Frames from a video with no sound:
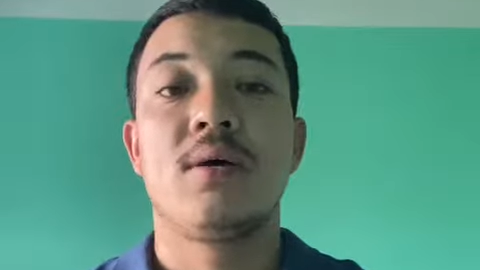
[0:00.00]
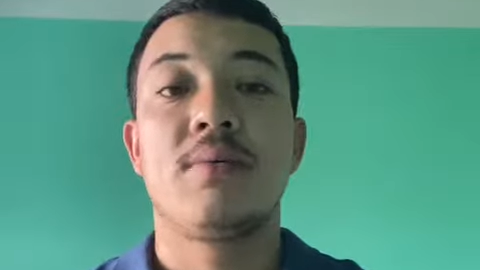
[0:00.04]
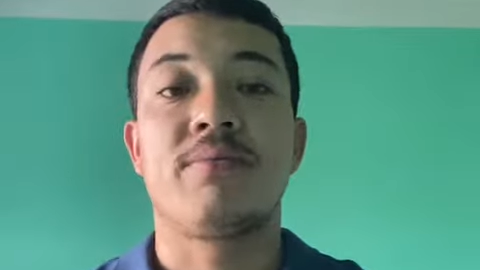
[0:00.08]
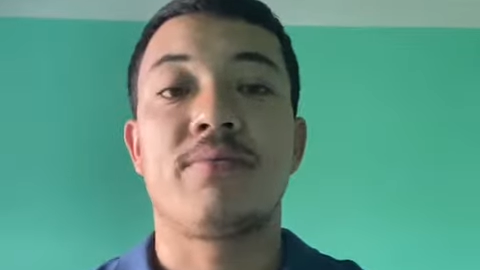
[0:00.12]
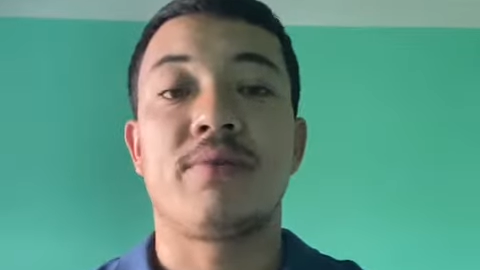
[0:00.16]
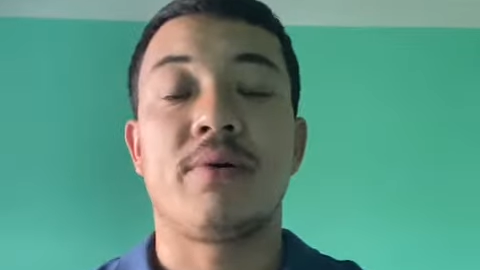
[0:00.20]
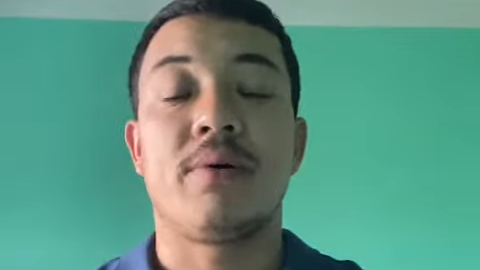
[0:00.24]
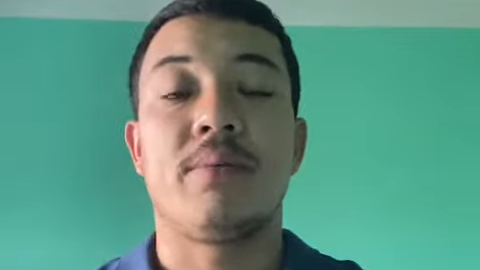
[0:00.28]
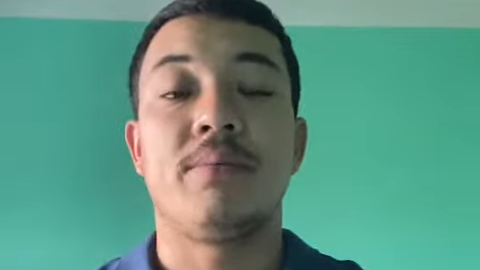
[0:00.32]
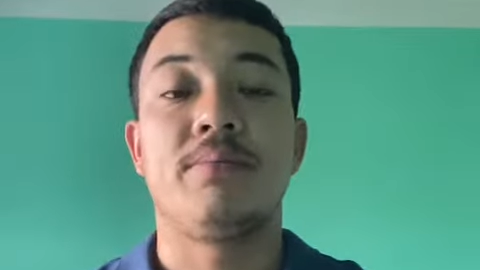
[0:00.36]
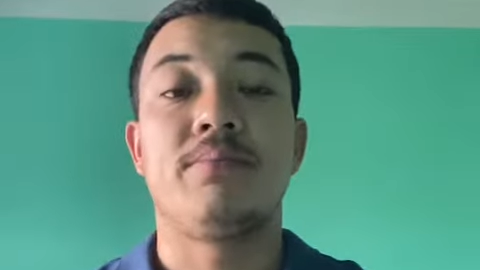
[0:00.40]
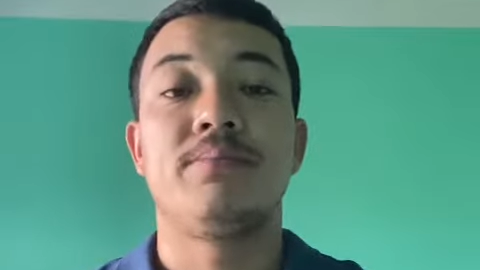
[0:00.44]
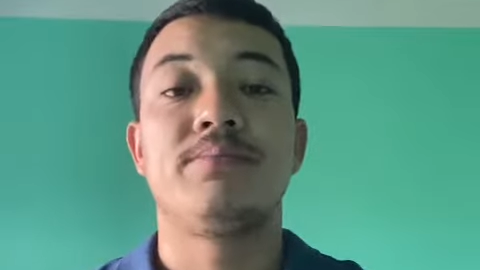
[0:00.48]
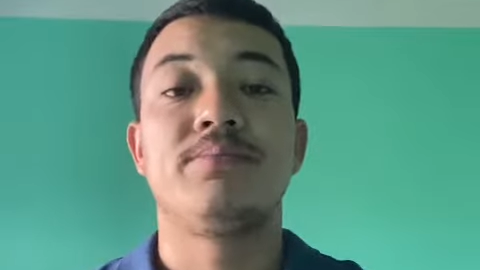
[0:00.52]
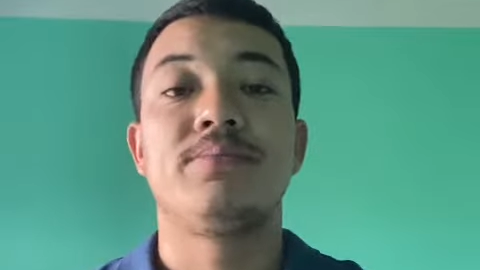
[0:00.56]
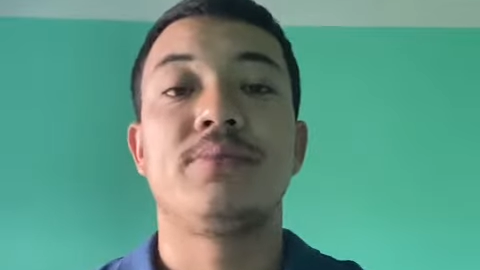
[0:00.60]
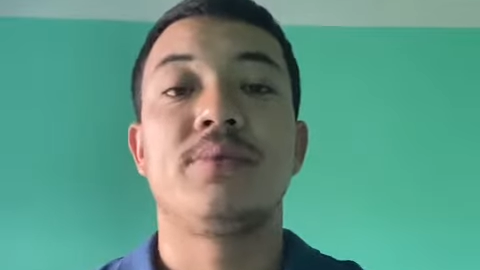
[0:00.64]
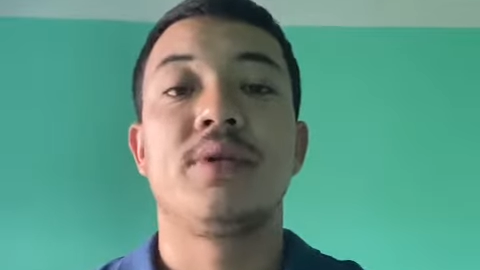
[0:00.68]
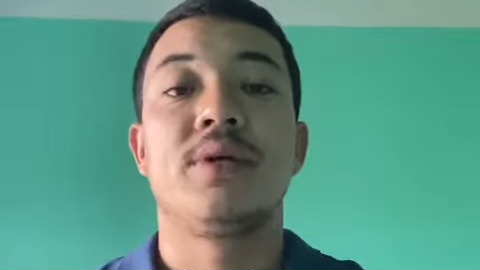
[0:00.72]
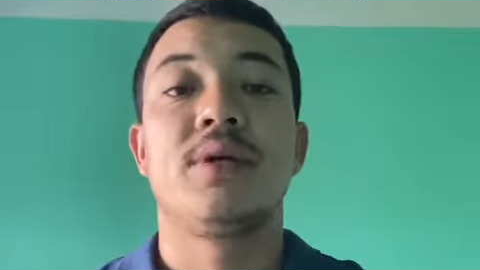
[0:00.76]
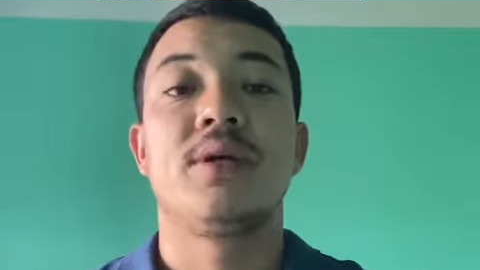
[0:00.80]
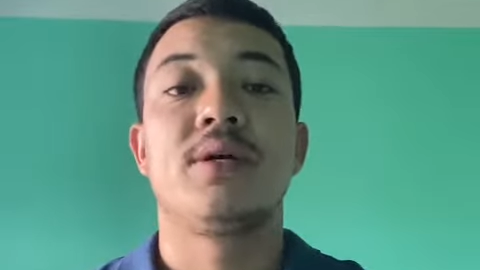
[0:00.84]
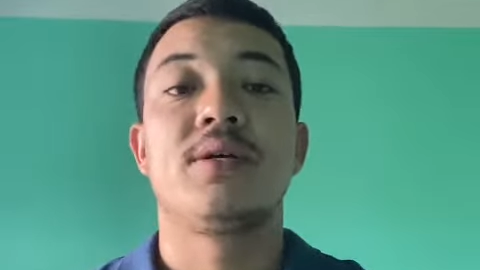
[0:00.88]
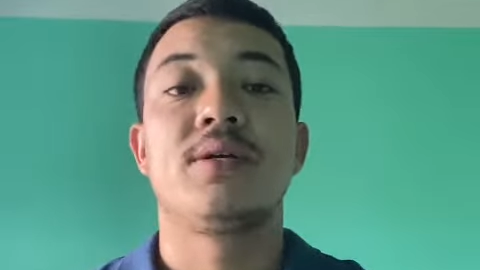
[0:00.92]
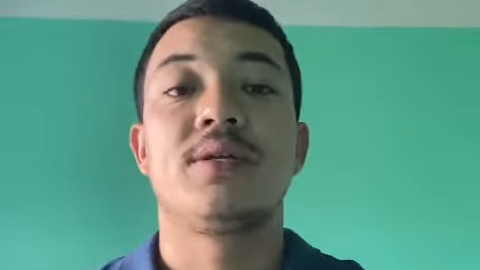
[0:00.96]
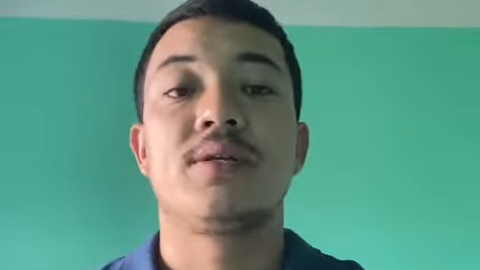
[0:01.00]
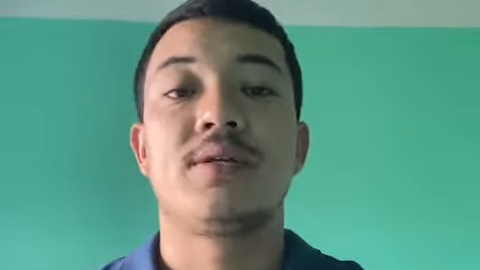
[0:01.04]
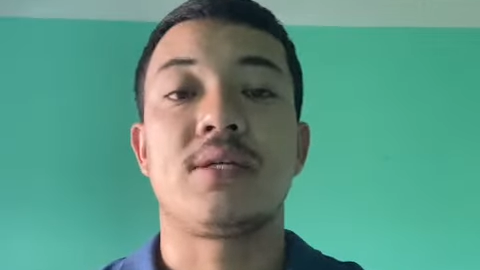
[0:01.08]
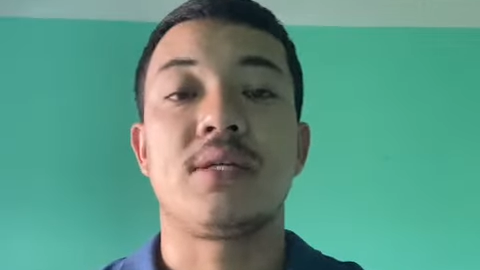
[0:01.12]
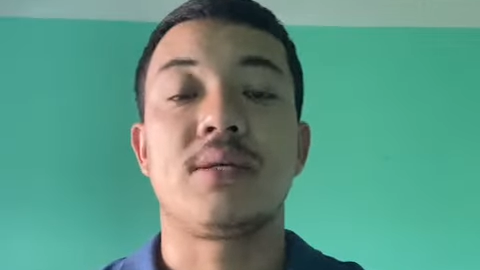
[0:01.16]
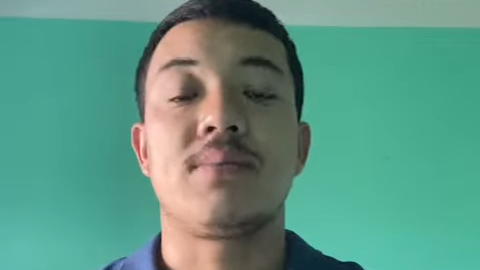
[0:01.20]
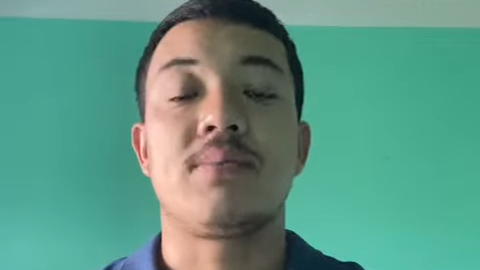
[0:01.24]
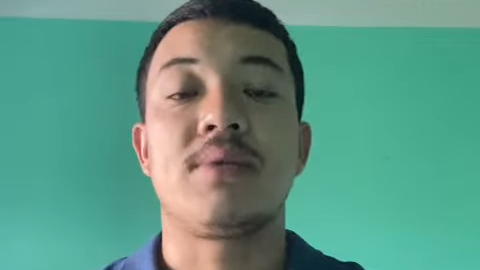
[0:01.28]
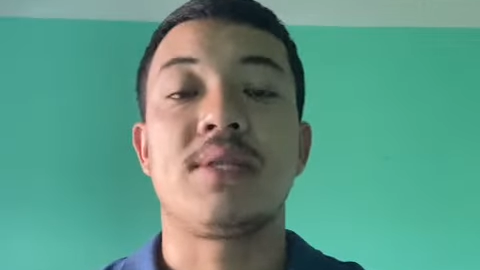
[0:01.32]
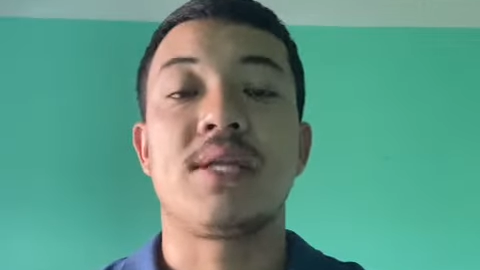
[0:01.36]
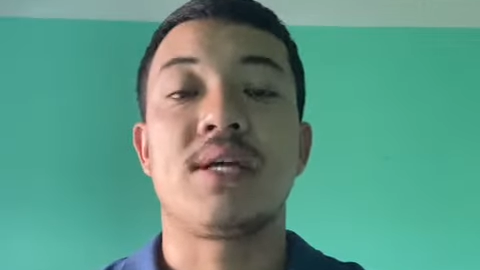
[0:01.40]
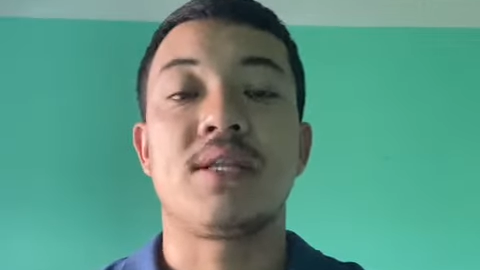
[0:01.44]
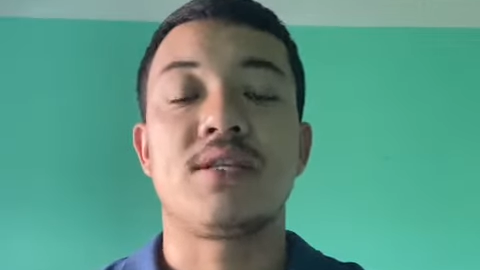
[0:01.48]
from Sri
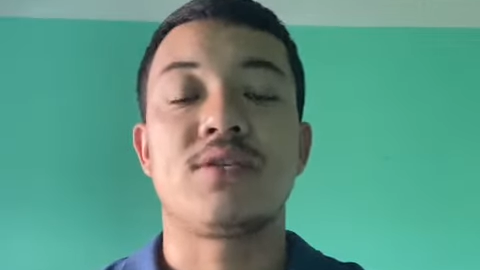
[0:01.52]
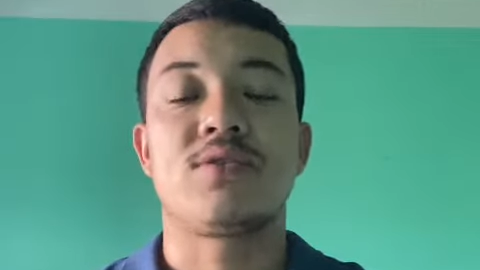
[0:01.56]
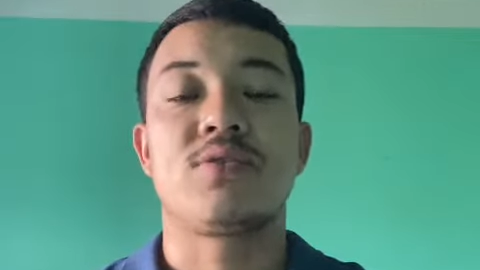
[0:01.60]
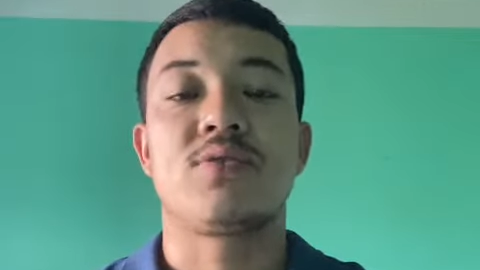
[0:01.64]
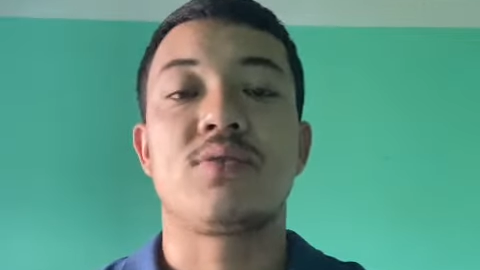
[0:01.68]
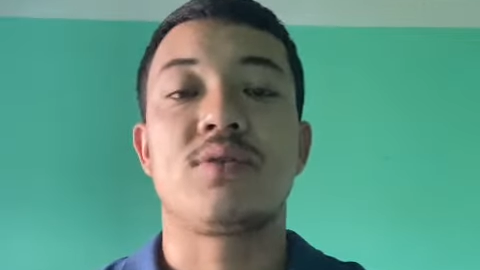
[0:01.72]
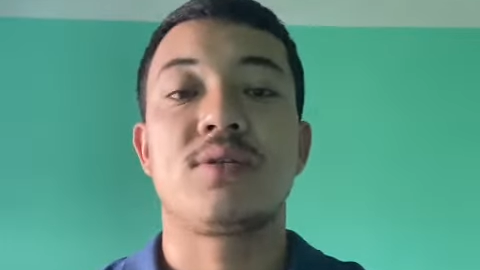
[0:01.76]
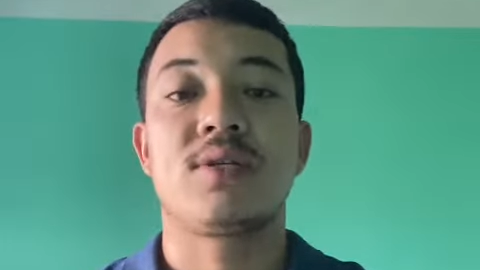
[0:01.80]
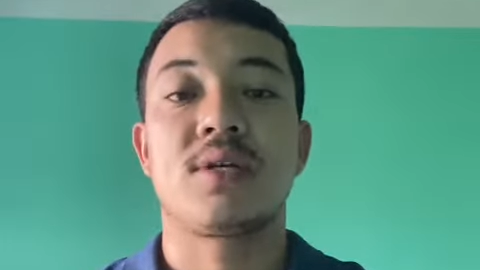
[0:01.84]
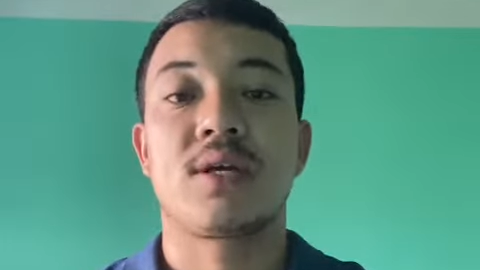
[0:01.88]
Bidadiswari